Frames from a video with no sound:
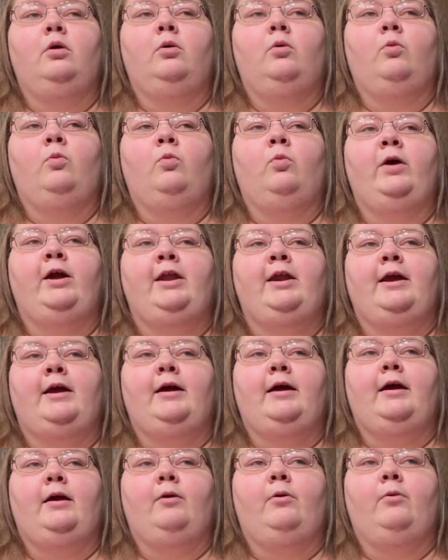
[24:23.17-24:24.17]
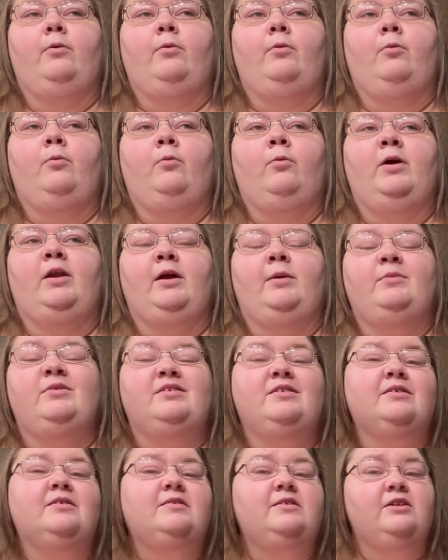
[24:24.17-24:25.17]
When I'm
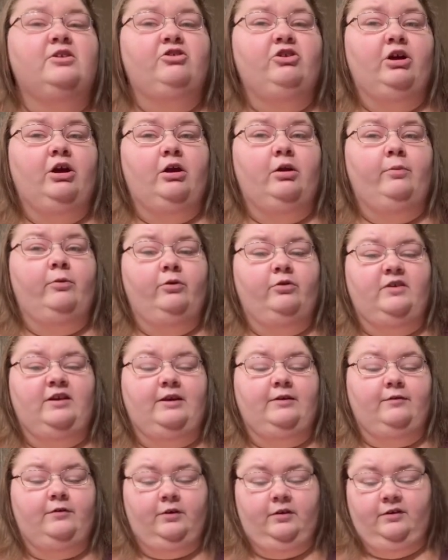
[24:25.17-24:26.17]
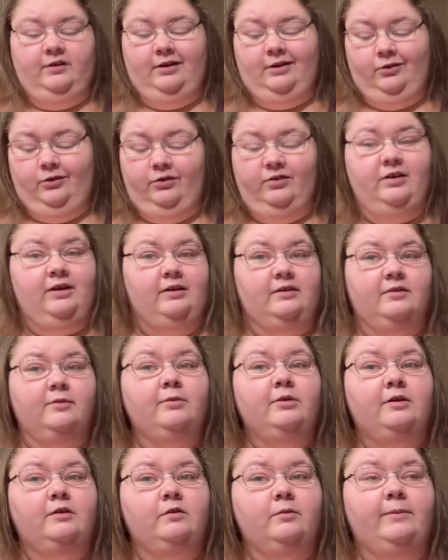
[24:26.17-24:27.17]
still stitching on a motif, because like you'll see, some of
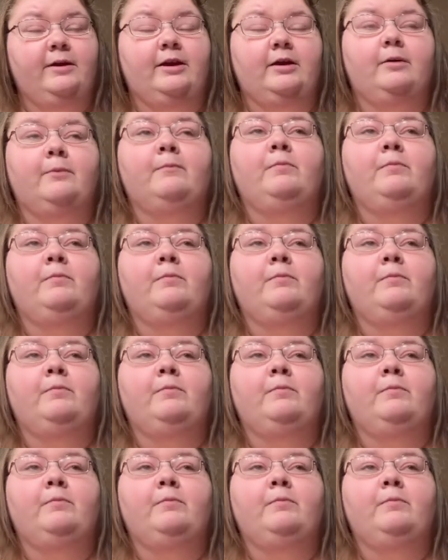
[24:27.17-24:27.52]
these are big,